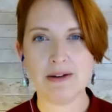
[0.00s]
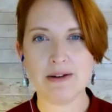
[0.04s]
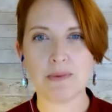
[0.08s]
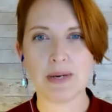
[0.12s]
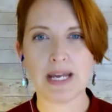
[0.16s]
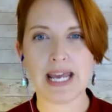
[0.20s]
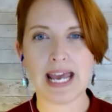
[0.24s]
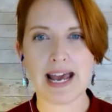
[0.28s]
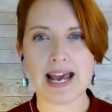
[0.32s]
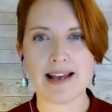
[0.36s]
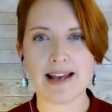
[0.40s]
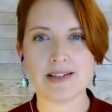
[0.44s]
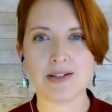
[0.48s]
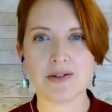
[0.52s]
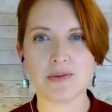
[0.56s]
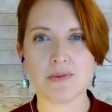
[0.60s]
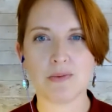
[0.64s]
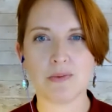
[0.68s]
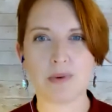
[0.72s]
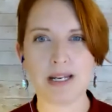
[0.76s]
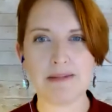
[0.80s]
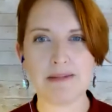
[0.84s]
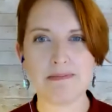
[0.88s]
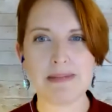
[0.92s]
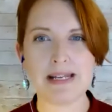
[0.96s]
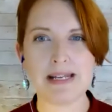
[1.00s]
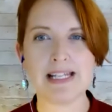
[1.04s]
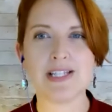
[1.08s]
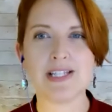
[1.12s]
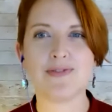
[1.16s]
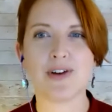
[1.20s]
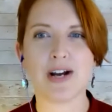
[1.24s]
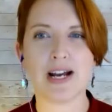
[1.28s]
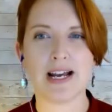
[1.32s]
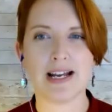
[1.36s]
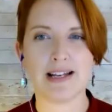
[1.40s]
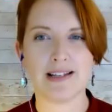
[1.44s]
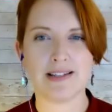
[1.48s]
we asked what it means
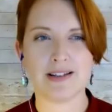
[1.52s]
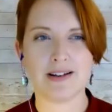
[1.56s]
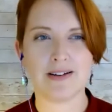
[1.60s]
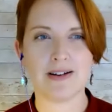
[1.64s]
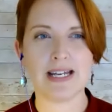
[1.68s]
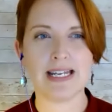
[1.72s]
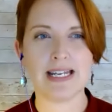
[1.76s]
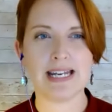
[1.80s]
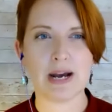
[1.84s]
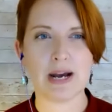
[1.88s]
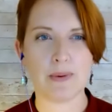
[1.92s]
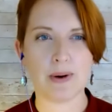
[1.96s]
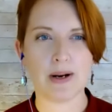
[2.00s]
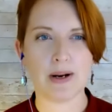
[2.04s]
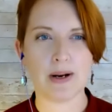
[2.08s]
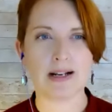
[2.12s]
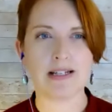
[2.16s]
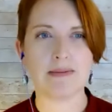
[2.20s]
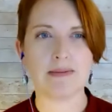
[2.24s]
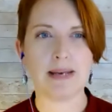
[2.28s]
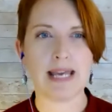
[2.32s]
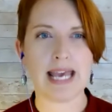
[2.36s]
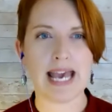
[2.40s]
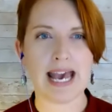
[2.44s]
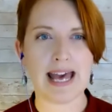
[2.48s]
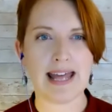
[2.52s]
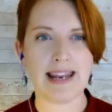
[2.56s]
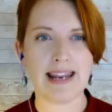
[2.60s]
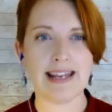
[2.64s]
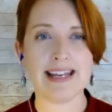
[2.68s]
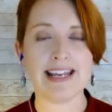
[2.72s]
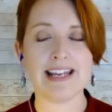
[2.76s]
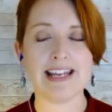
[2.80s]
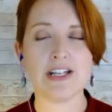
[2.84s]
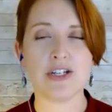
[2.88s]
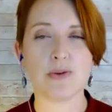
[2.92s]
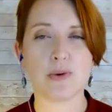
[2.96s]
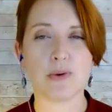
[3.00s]
for SRE Network to be
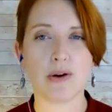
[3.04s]
heading into